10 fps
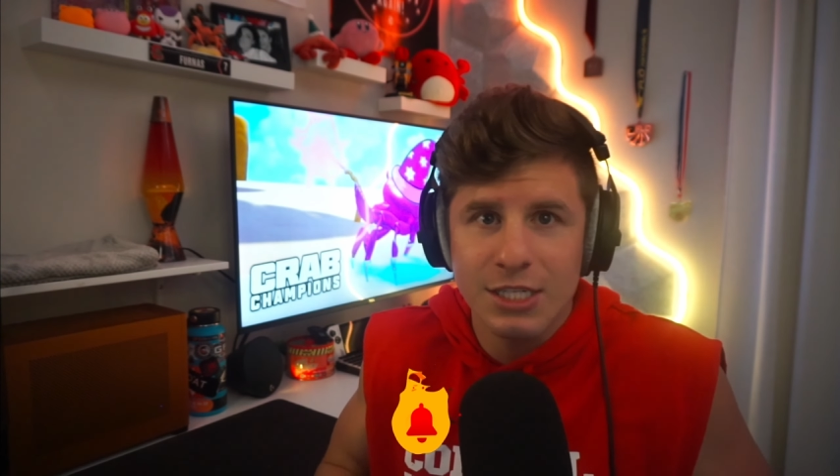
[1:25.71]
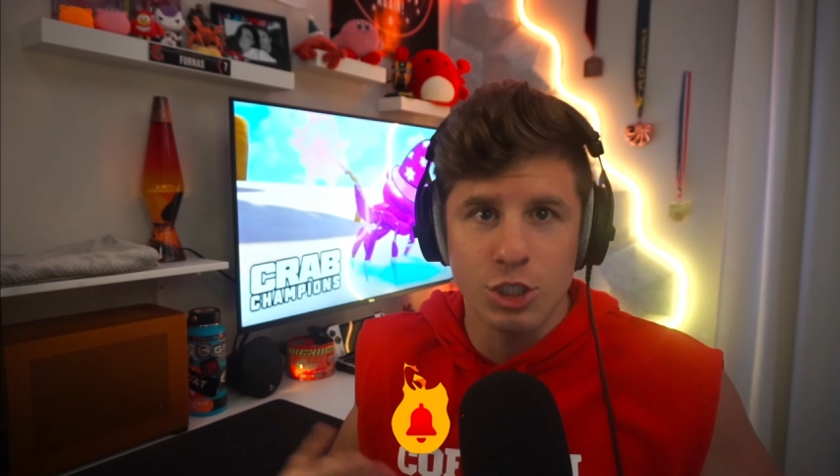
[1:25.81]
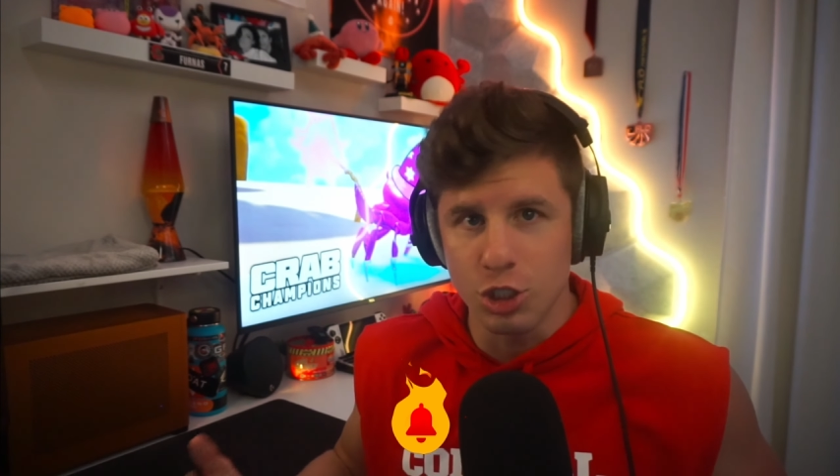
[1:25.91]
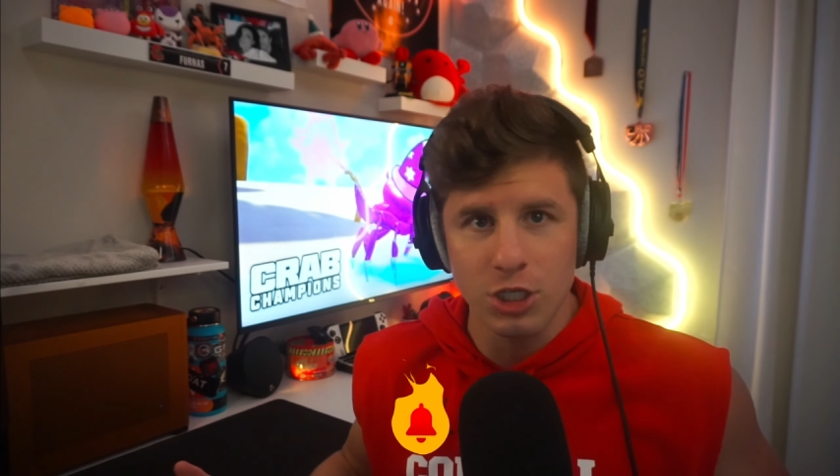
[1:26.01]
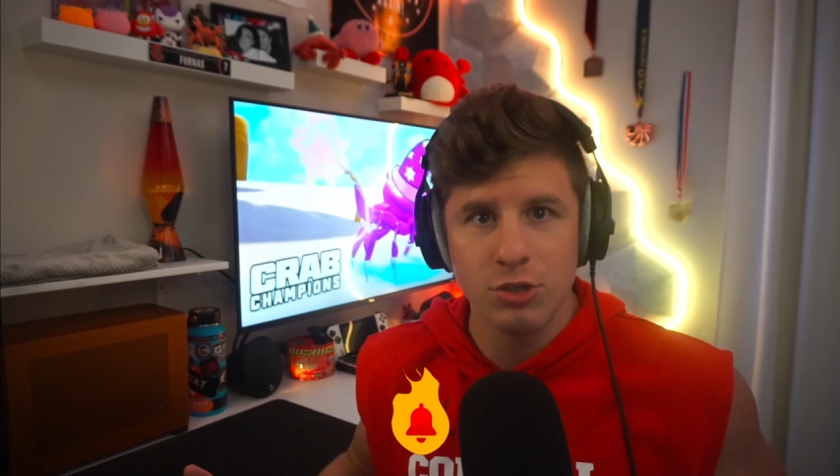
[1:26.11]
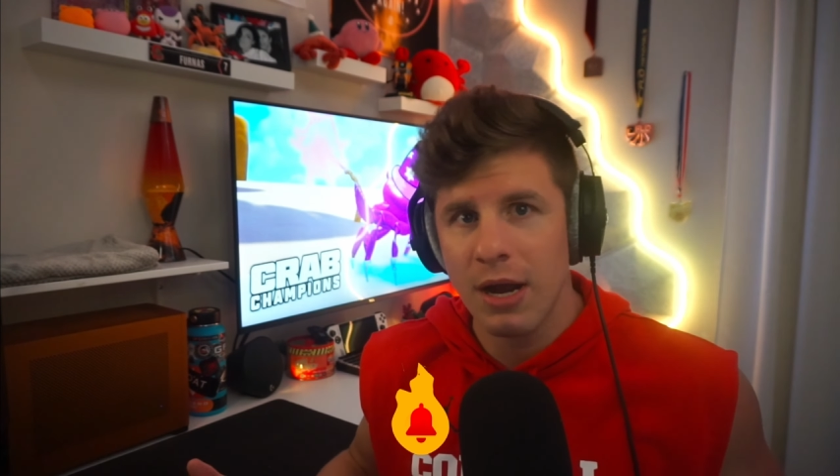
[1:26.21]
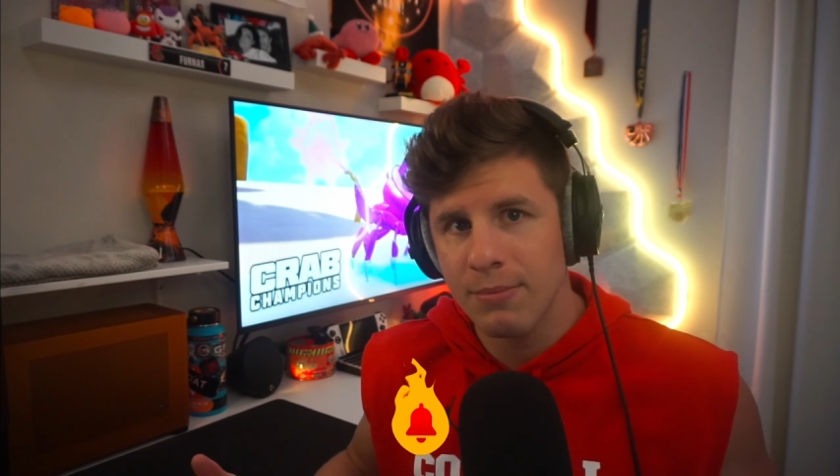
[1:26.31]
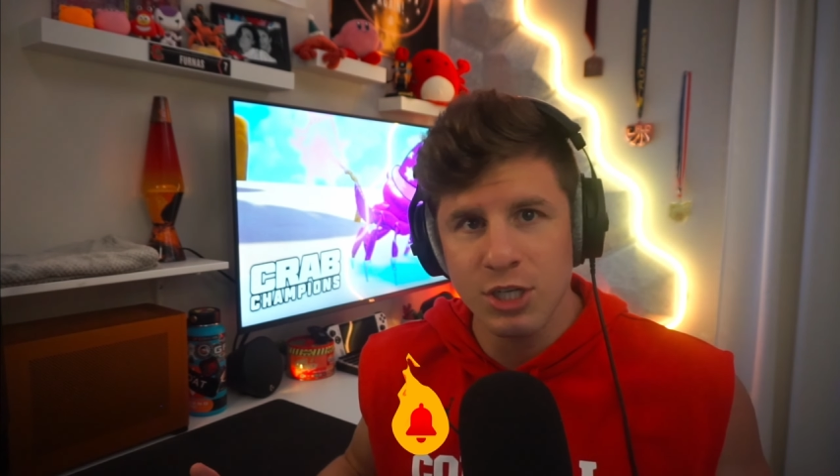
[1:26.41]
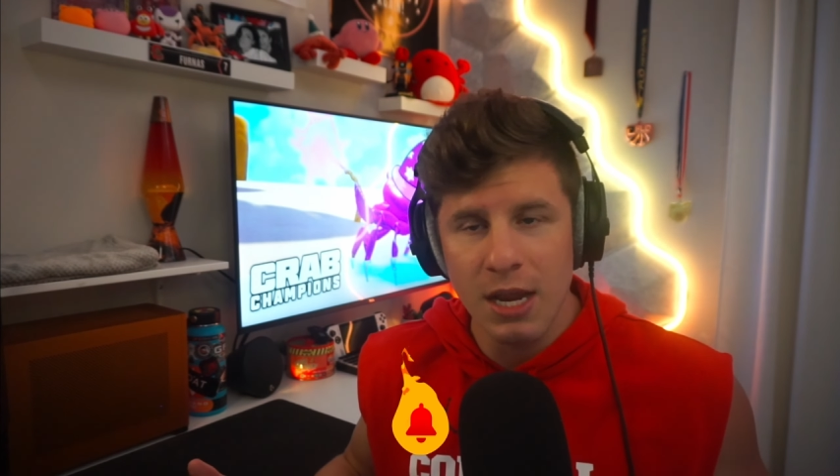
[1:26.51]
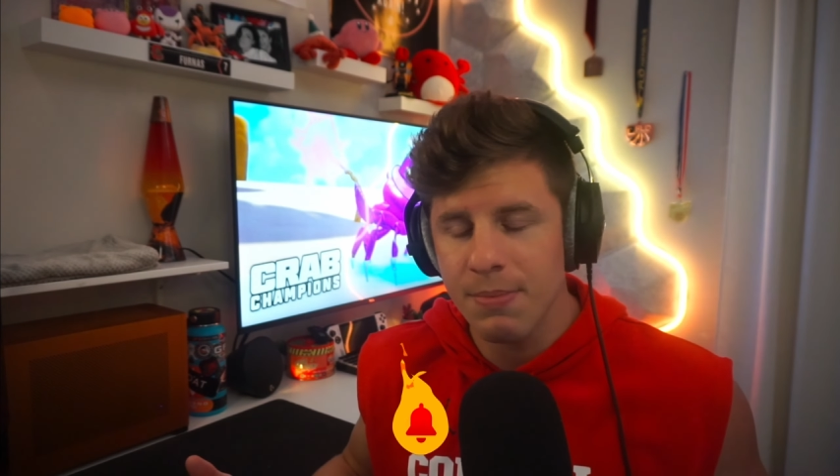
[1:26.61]
it's just Crab
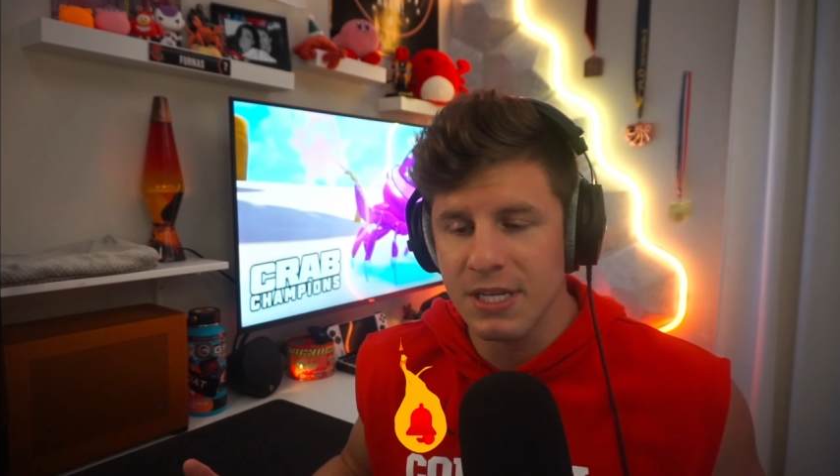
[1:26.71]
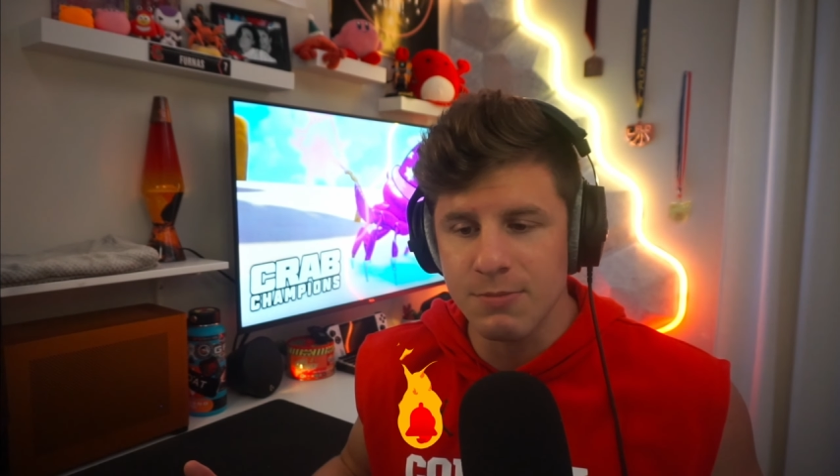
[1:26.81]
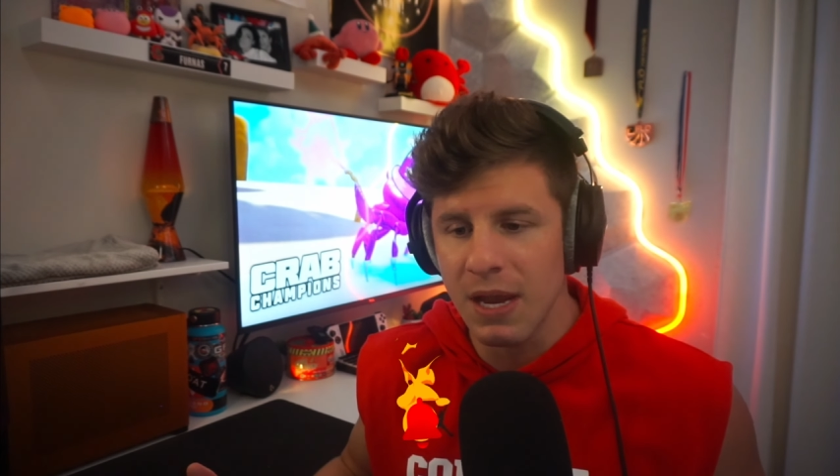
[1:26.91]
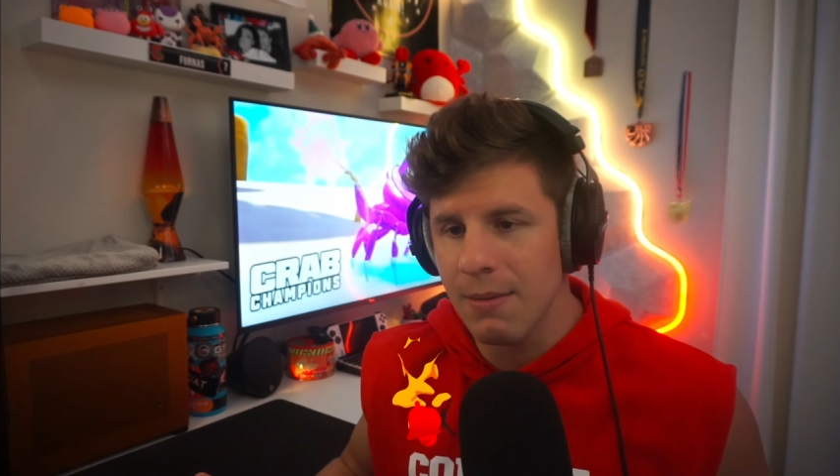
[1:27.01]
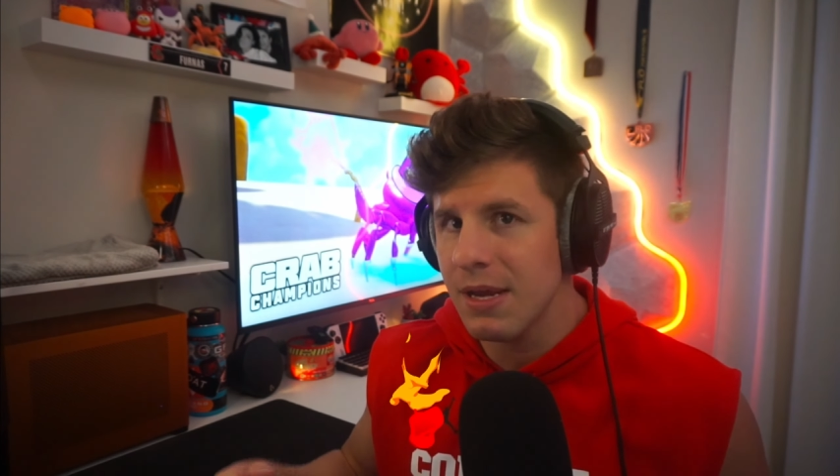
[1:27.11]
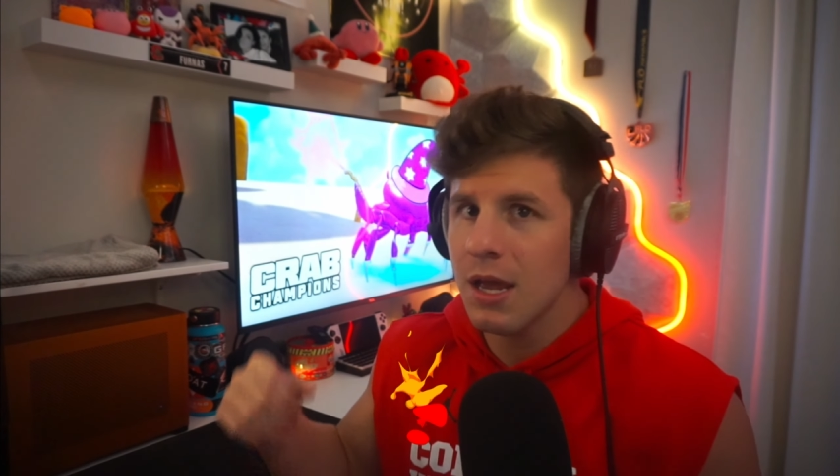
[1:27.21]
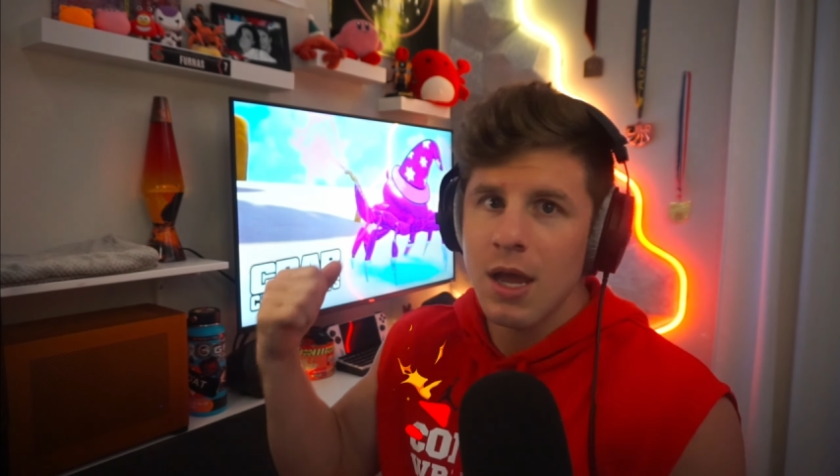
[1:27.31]
Champions, baby.